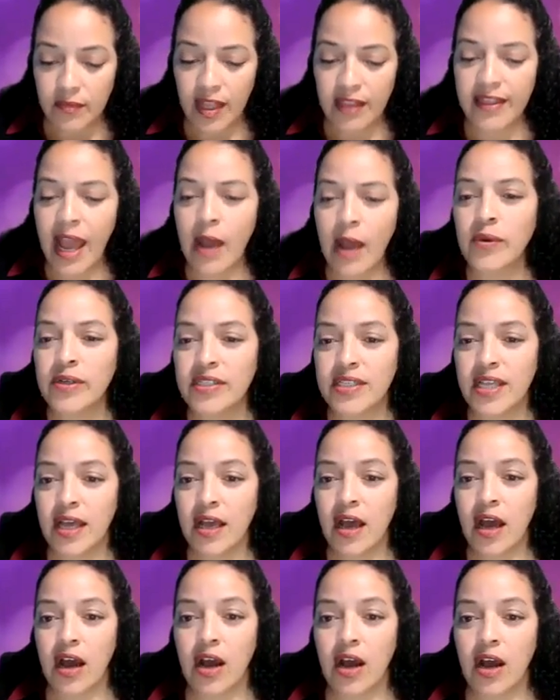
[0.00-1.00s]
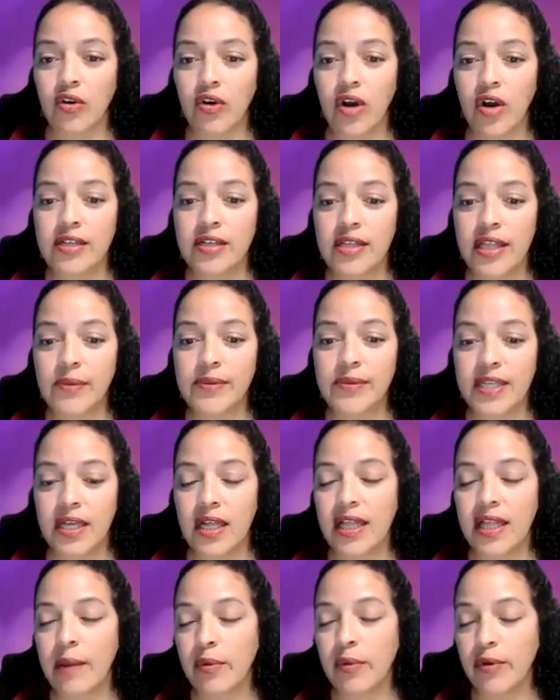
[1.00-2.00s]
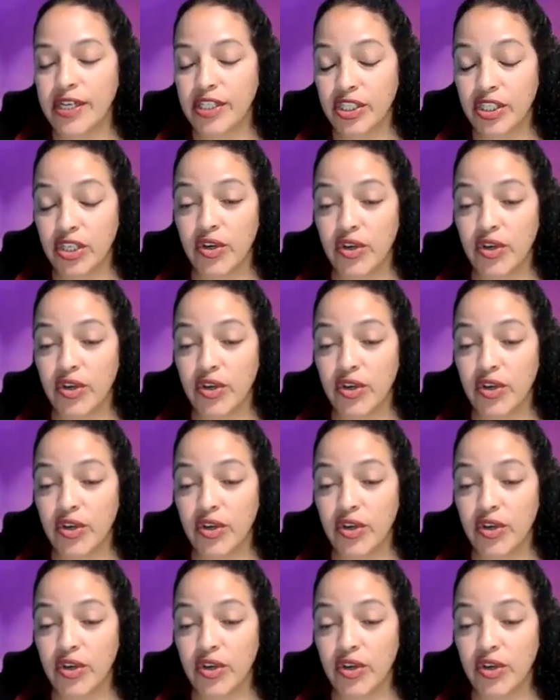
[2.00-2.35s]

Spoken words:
That was a collaboration